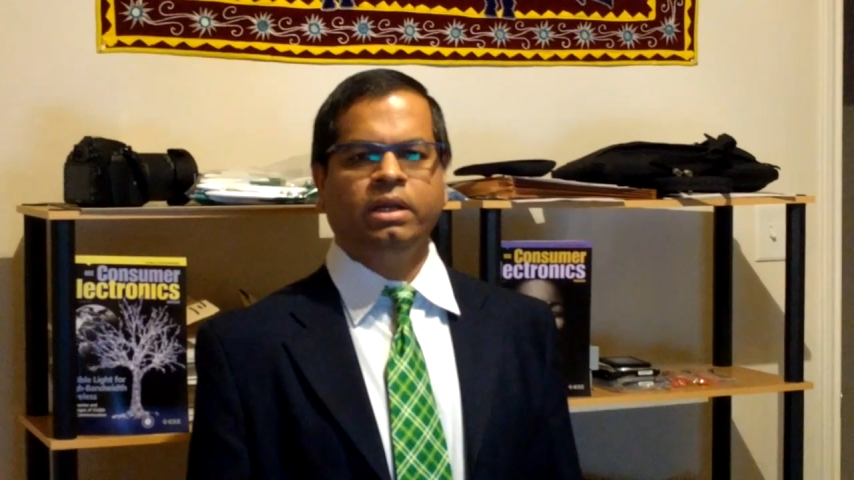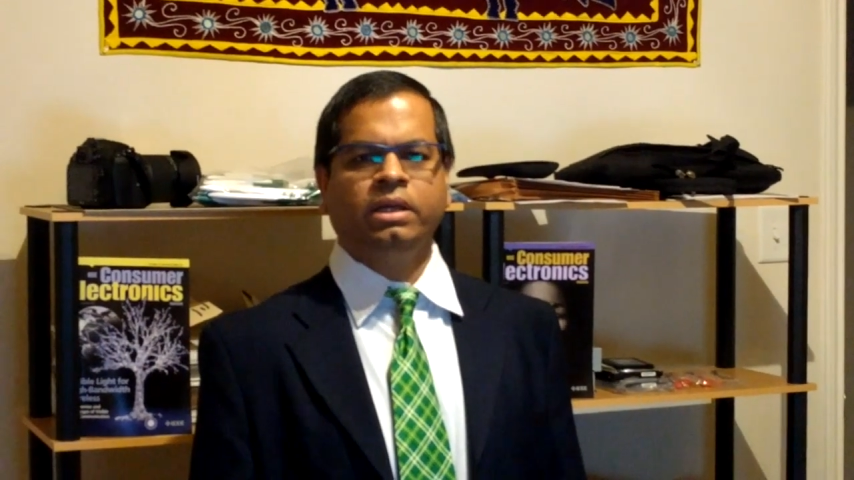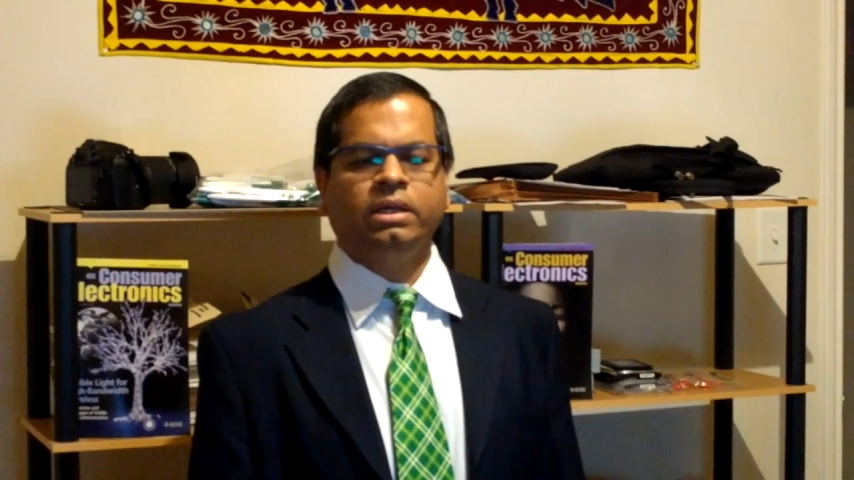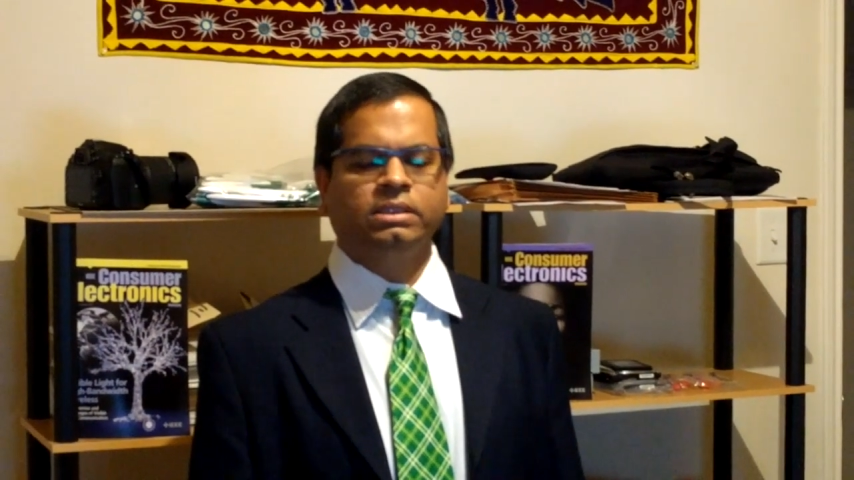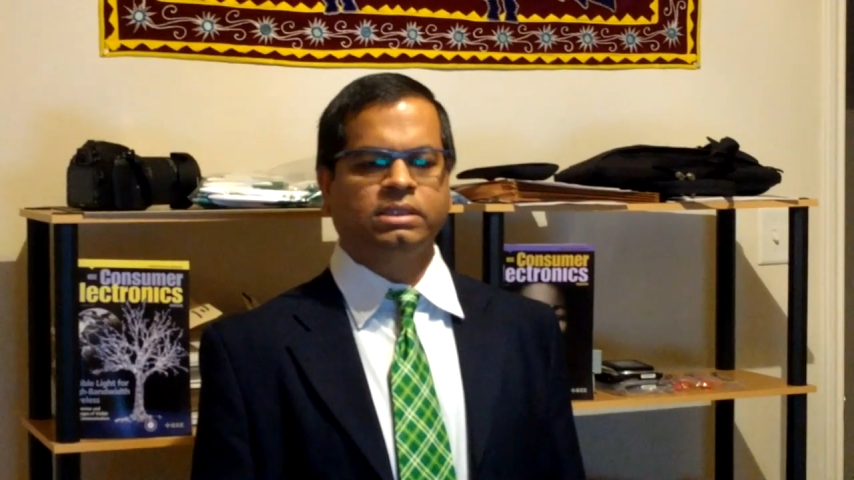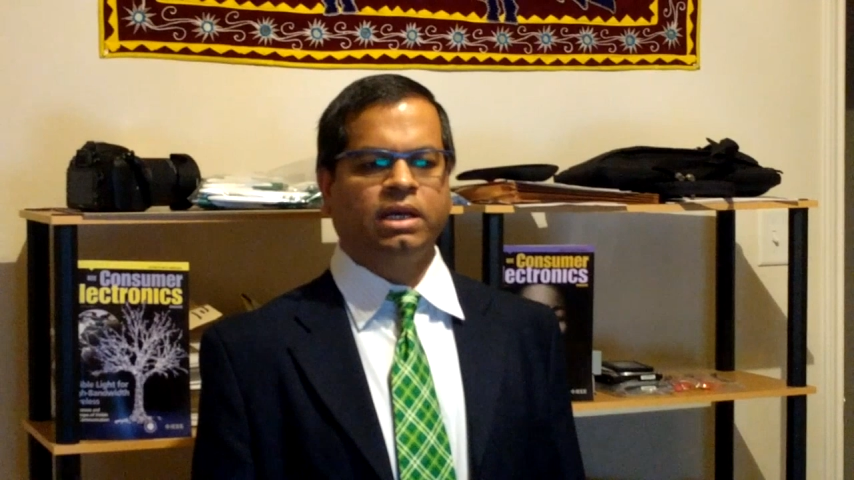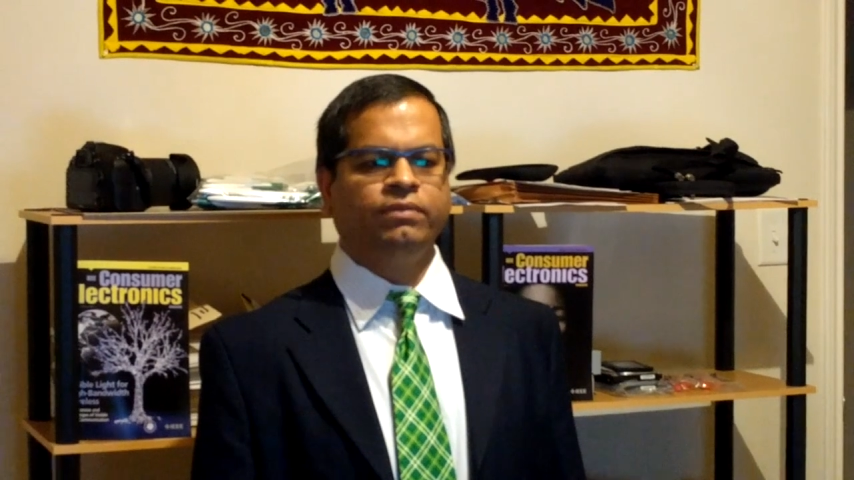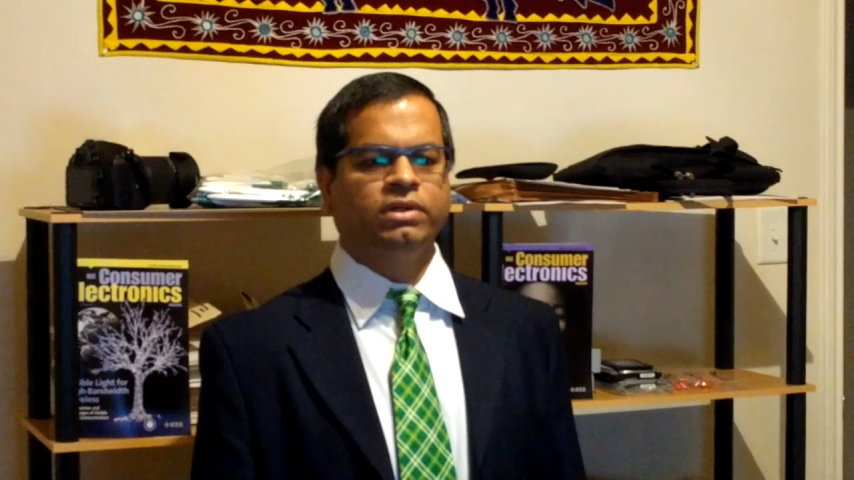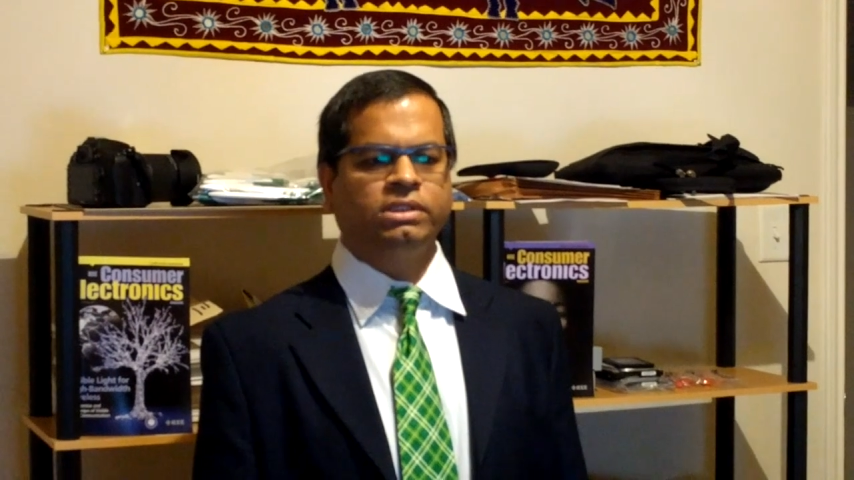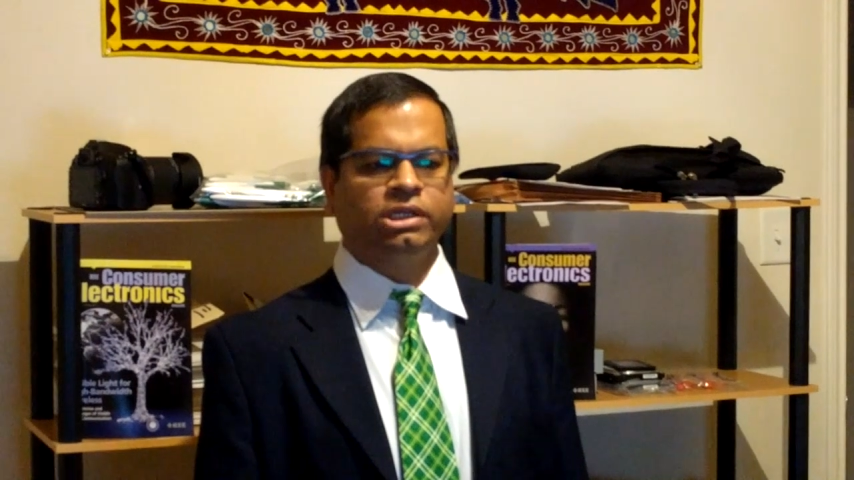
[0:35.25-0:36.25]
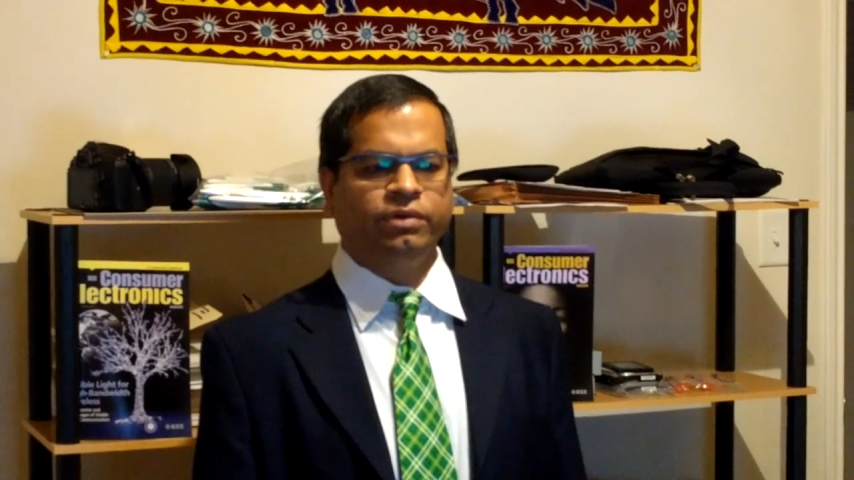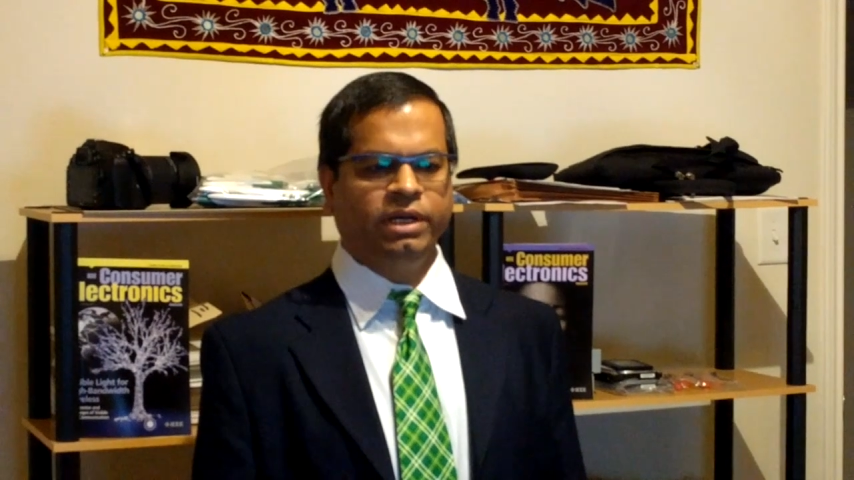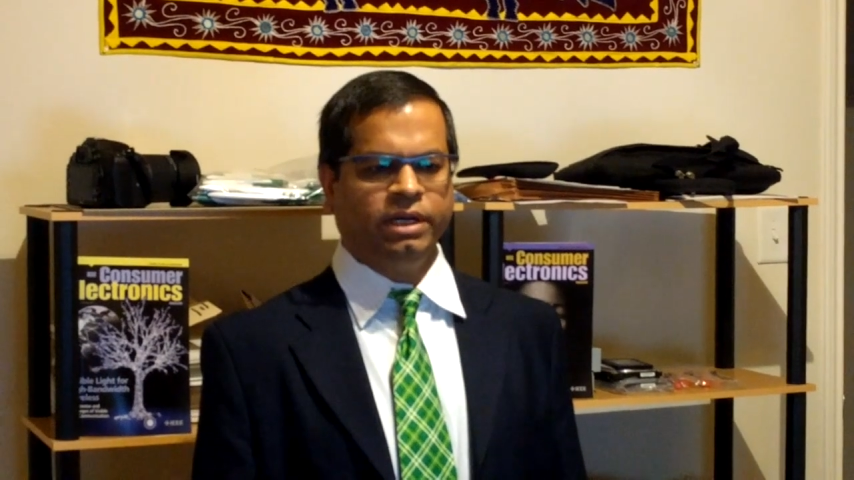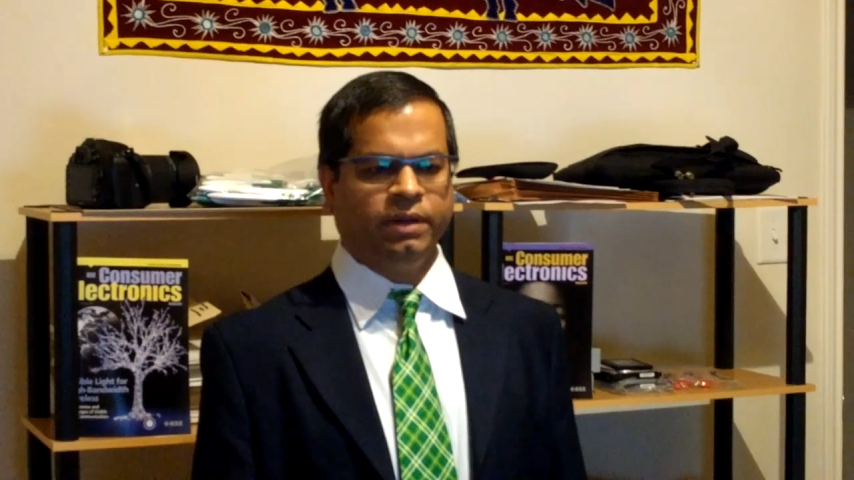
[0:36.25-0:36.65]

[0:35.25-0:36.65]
is cybersecurity.